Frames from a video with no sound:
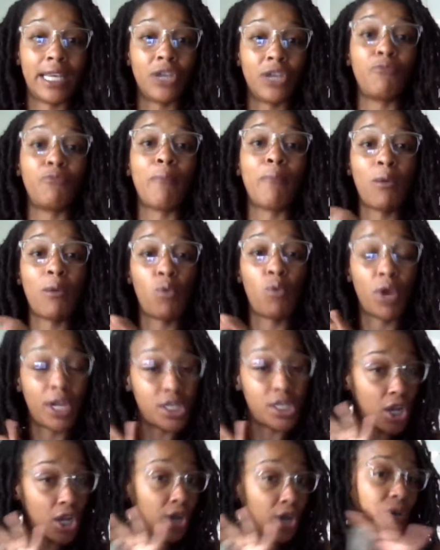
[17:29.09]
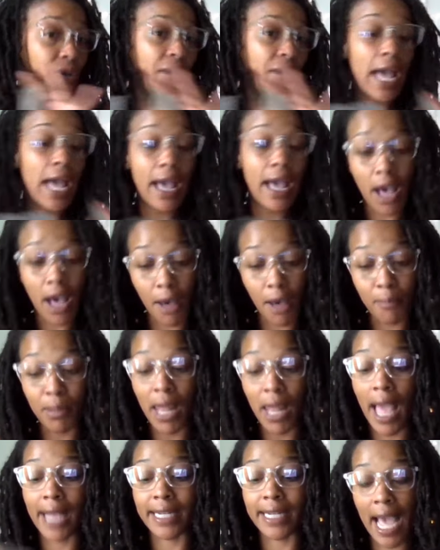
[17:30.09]
You may want to turn a
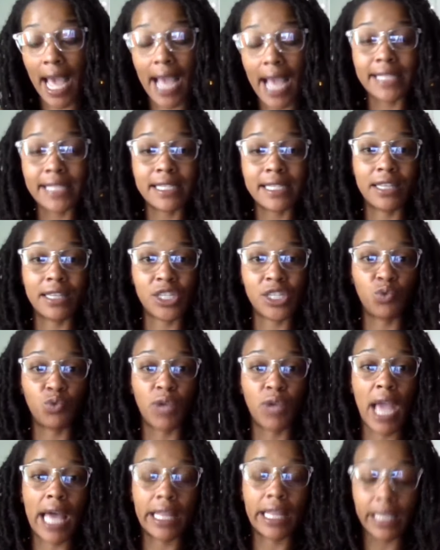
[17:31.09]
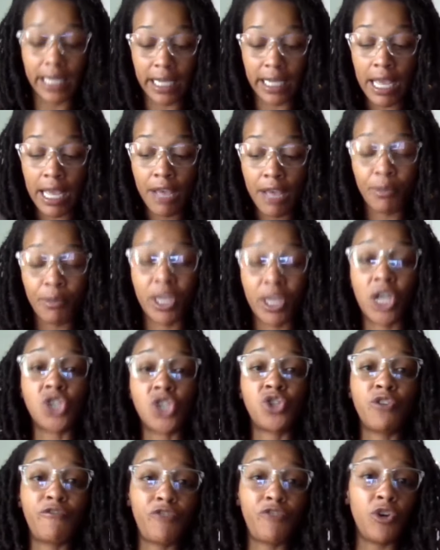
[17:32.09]
blind eye to this reality because
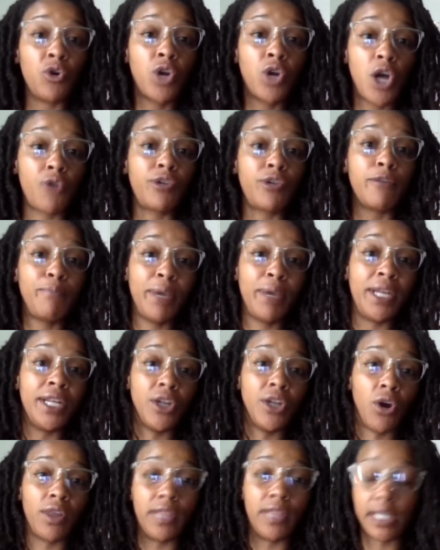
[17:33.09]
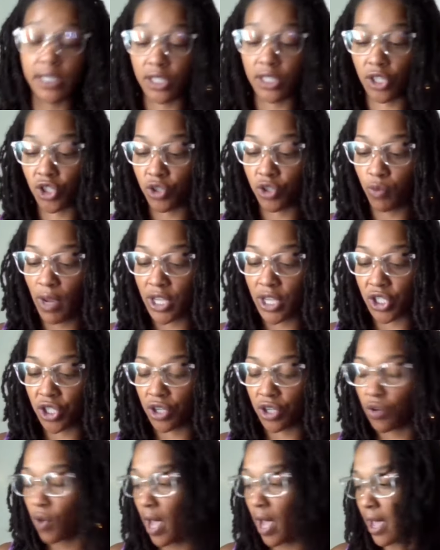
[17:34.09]
you feel codependent on this situation.
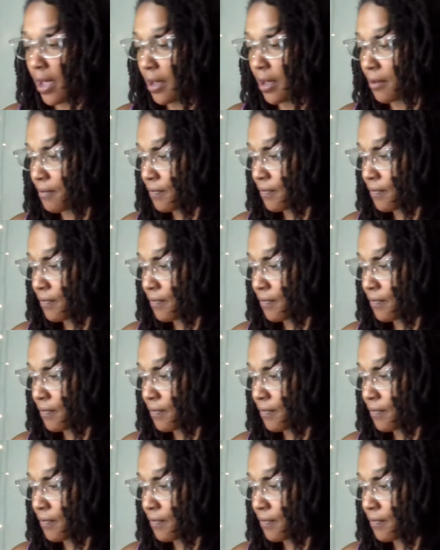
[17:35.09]
Okay.